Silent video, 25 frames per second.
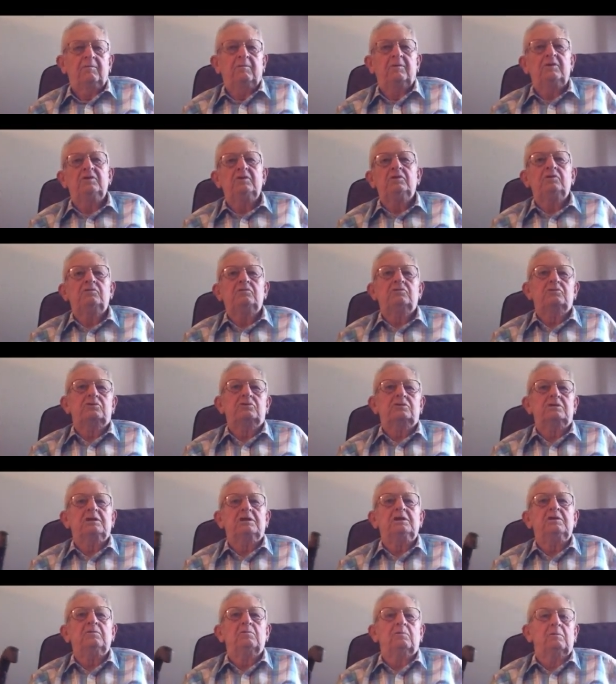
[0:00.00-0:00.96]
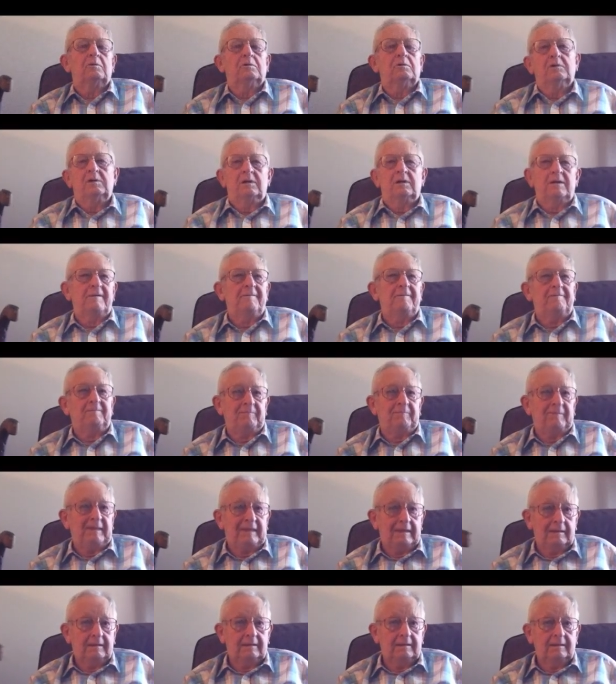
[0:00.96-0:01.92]
when you'd see
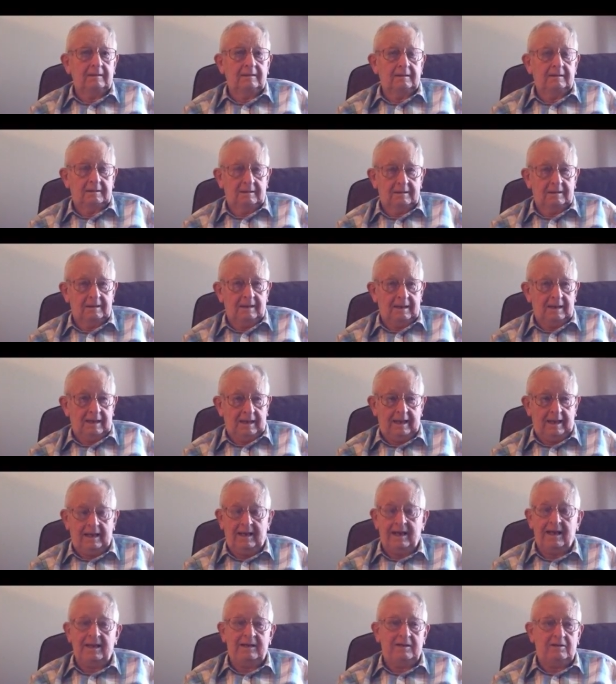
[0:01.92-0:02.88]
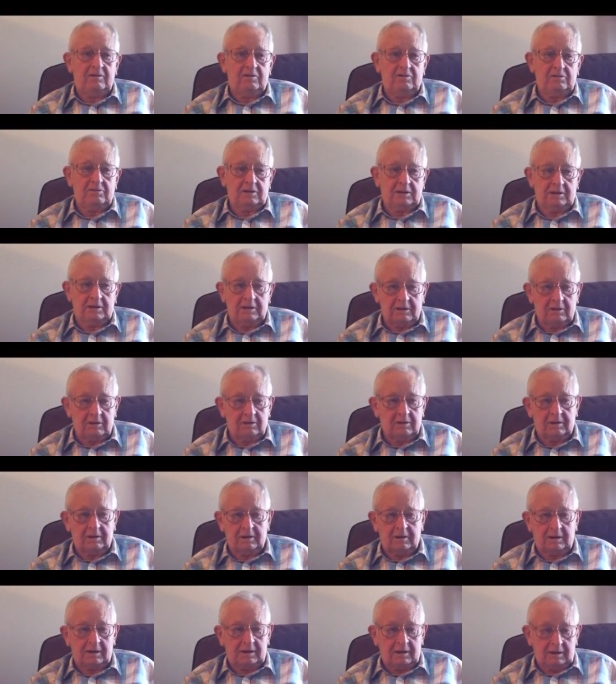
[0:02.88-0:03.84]
one, and I usually
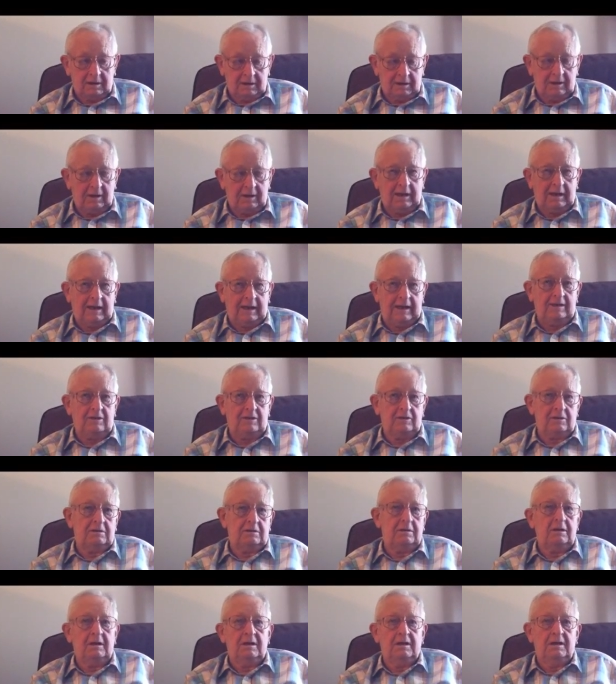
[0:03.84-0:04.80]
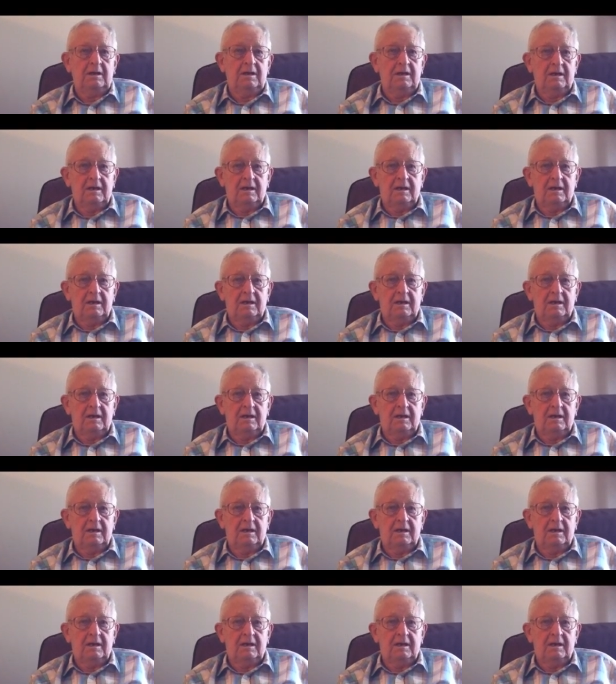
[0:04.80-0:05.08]
done the catching,